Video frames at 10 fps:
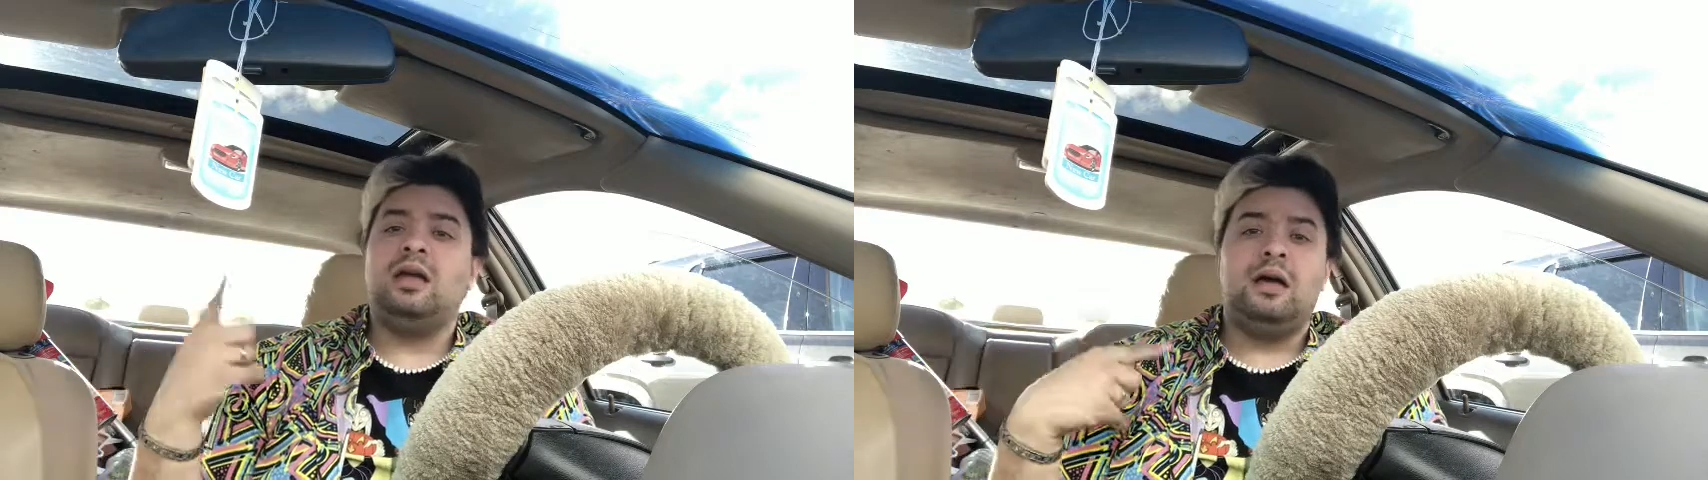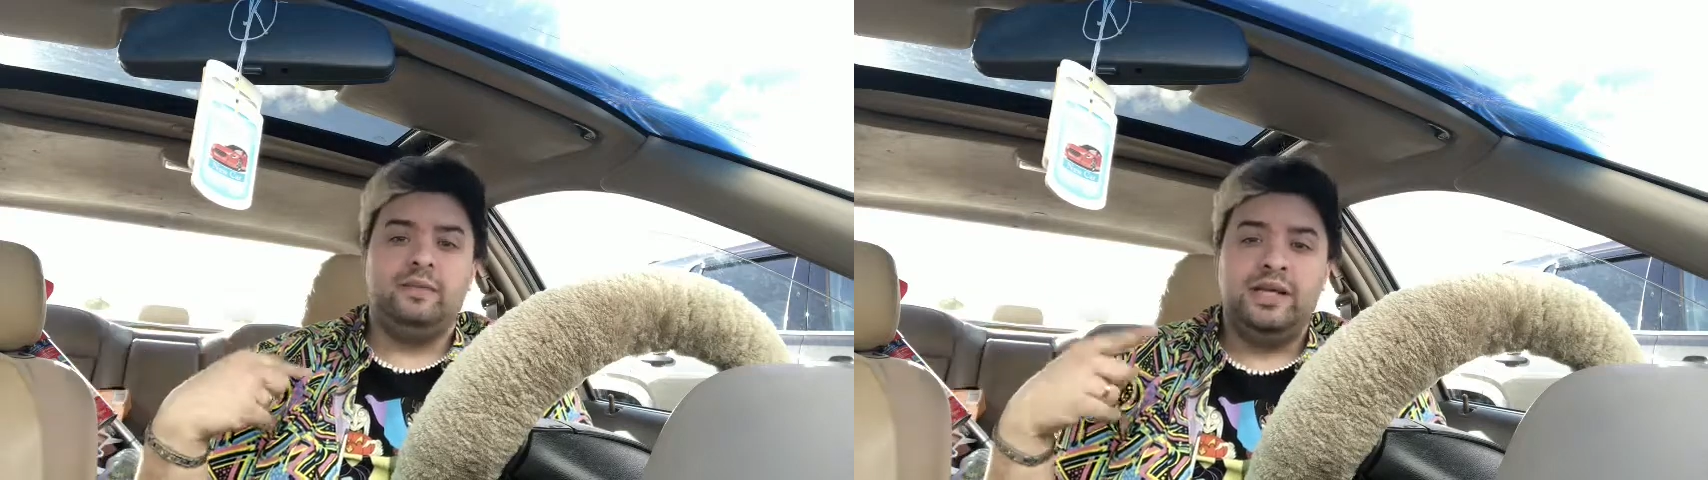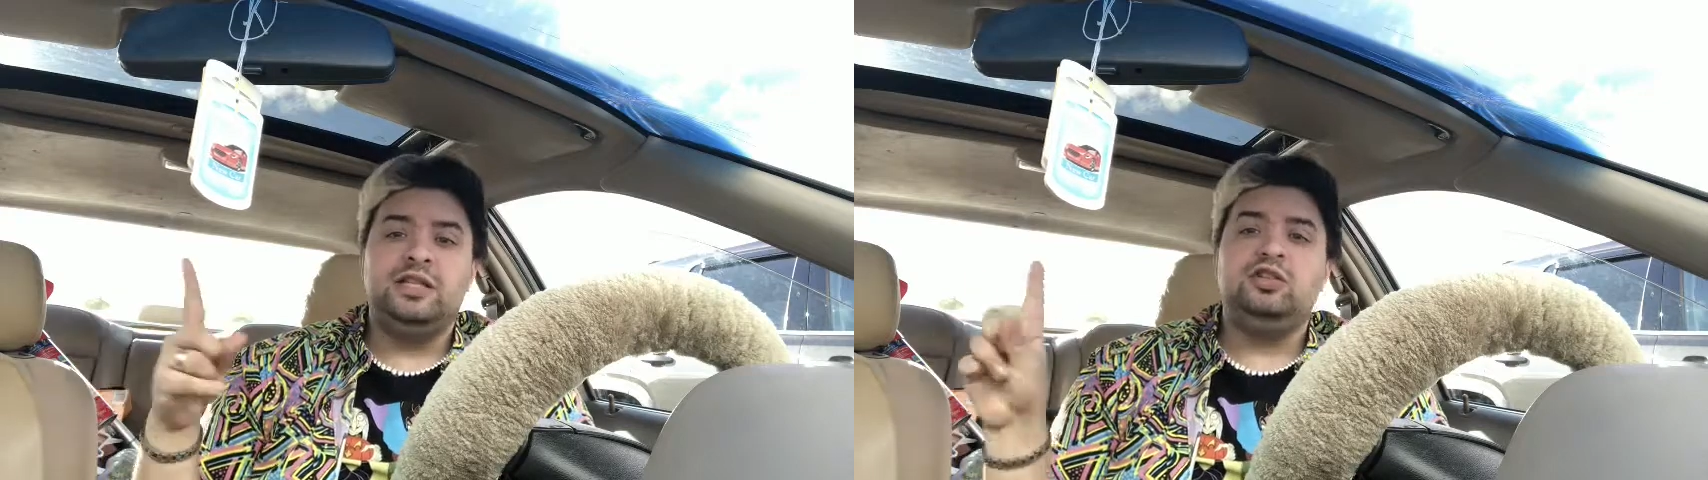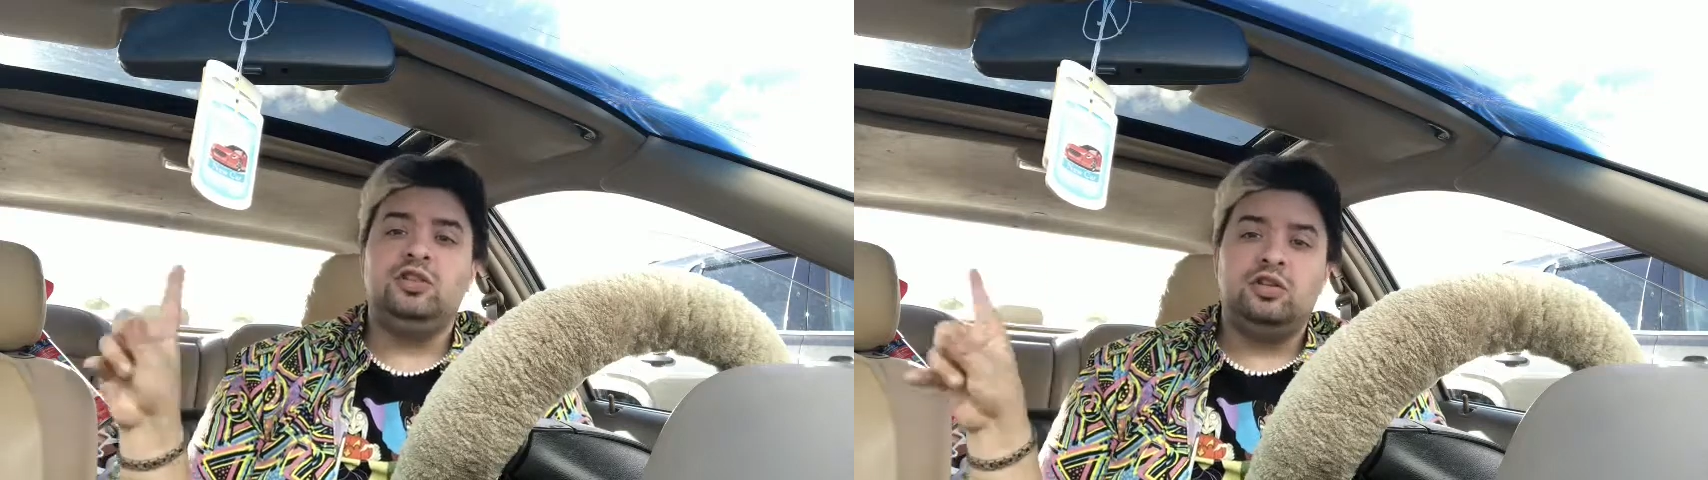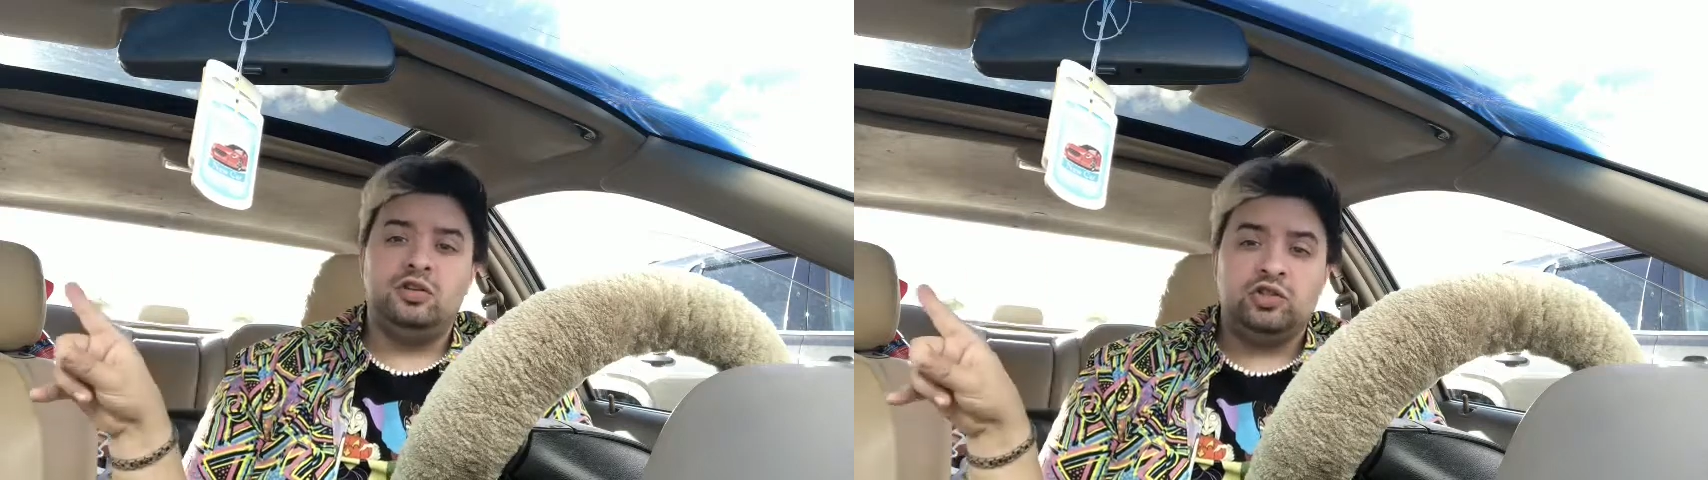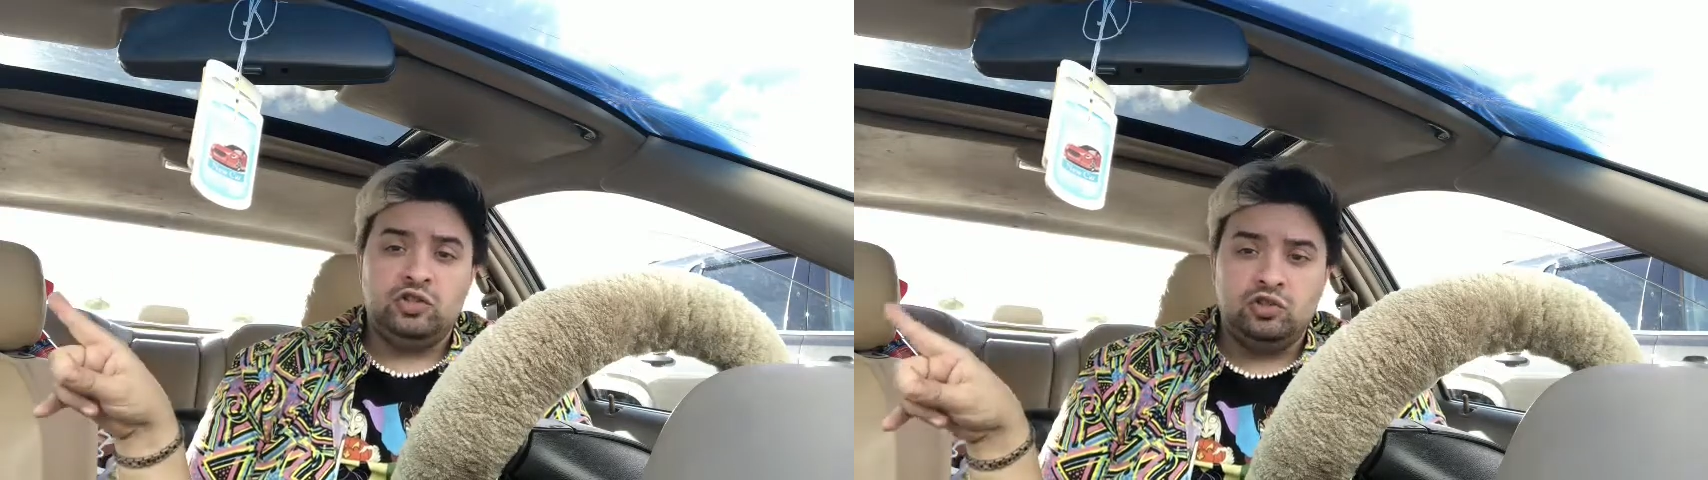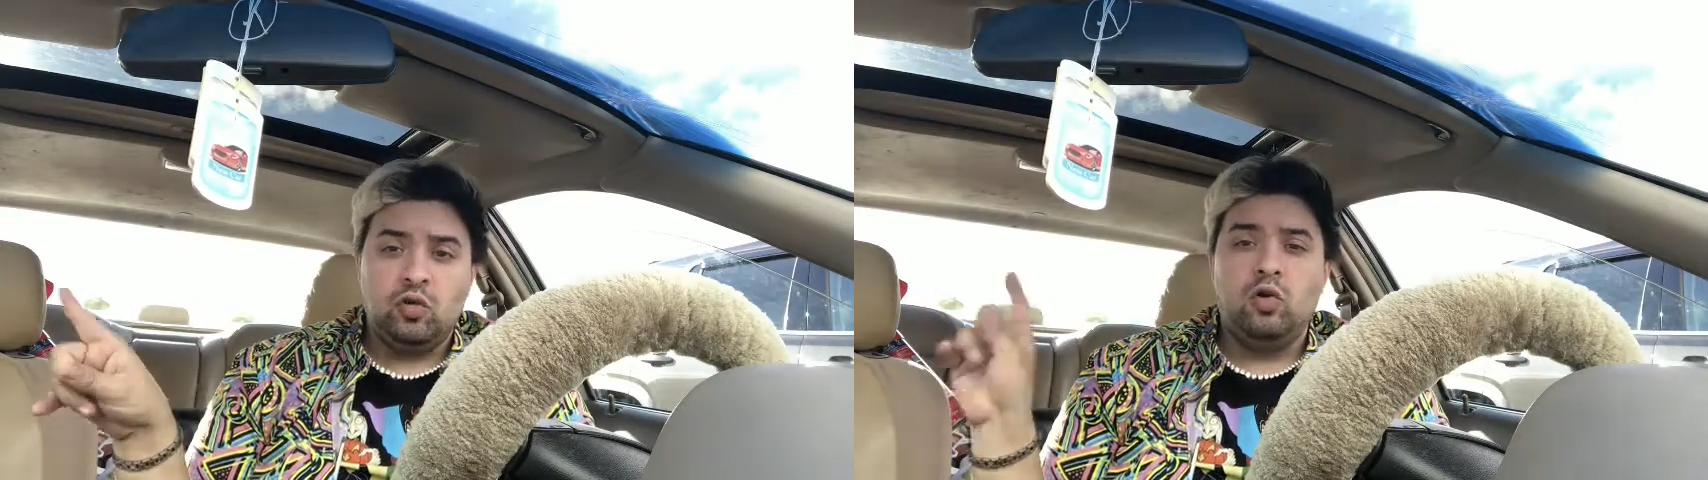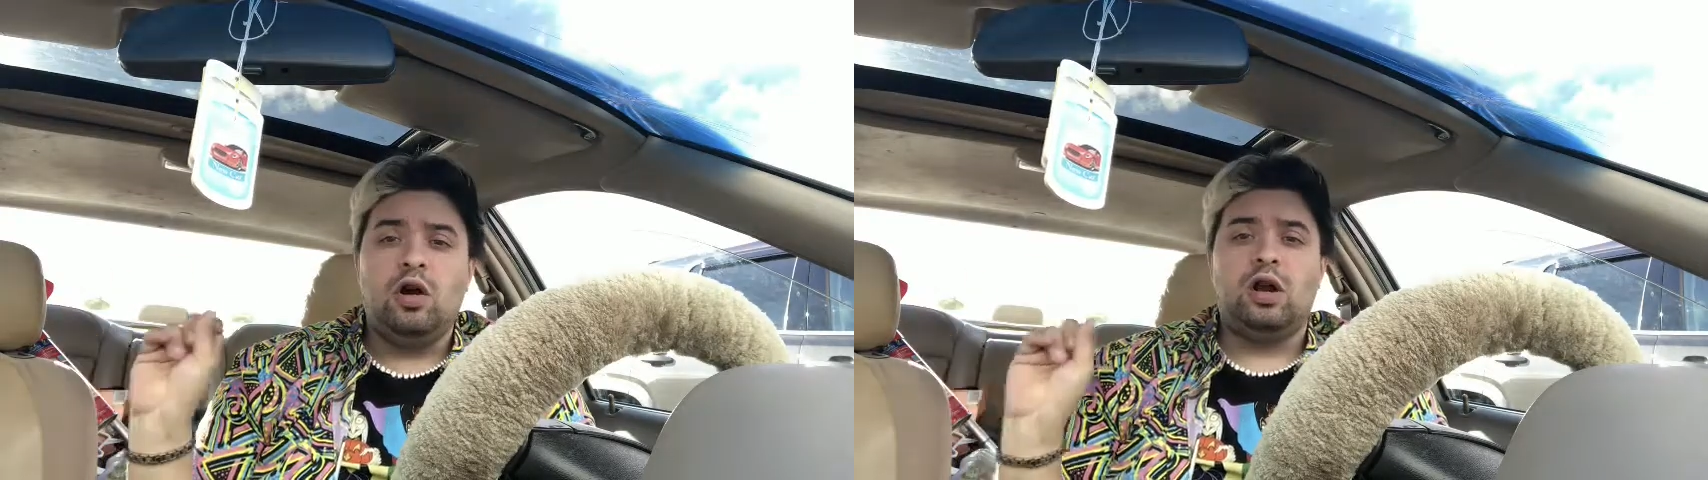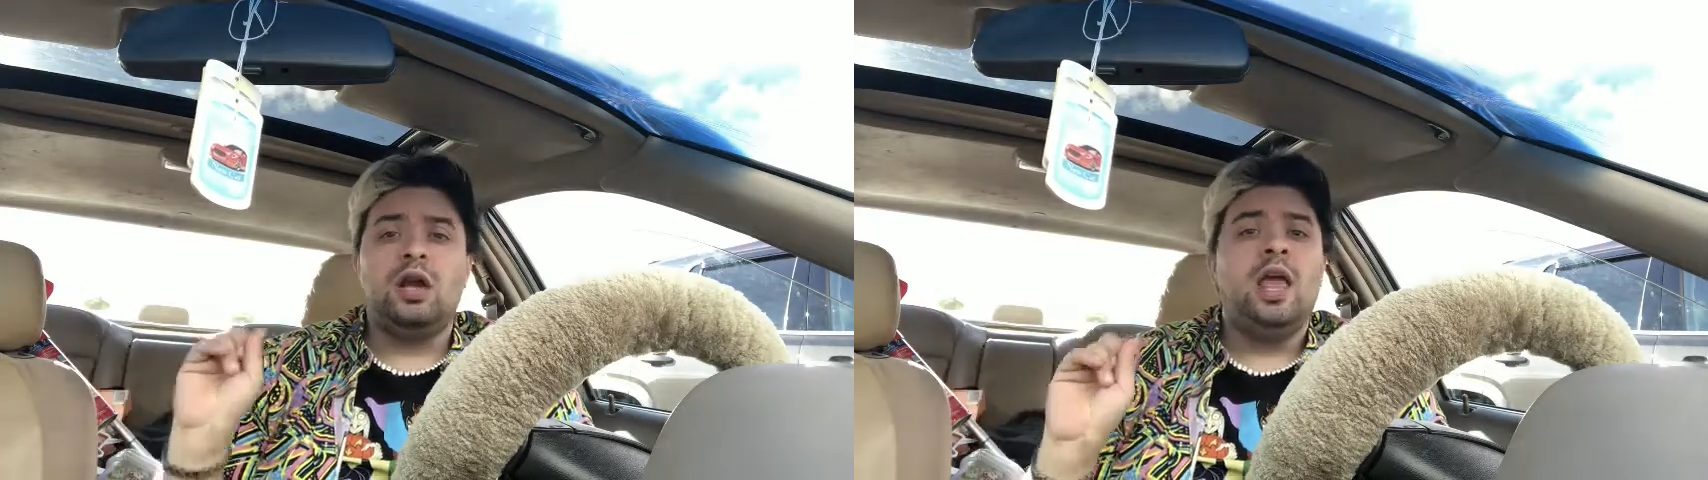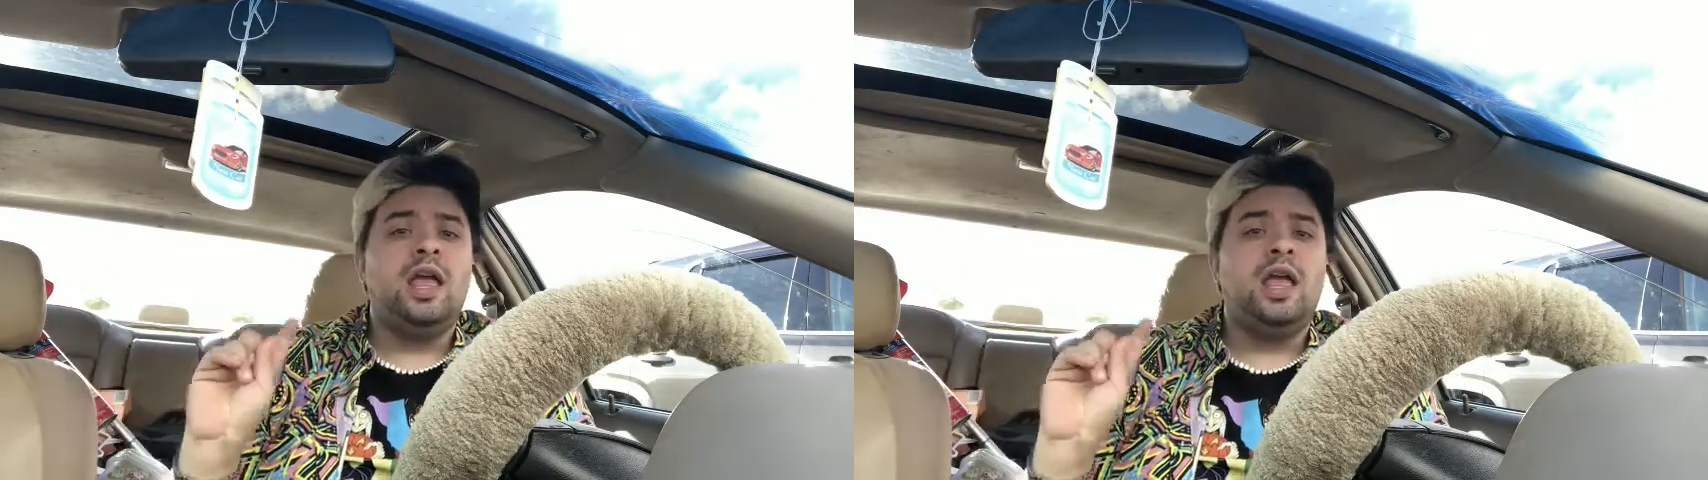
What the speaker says: come into your store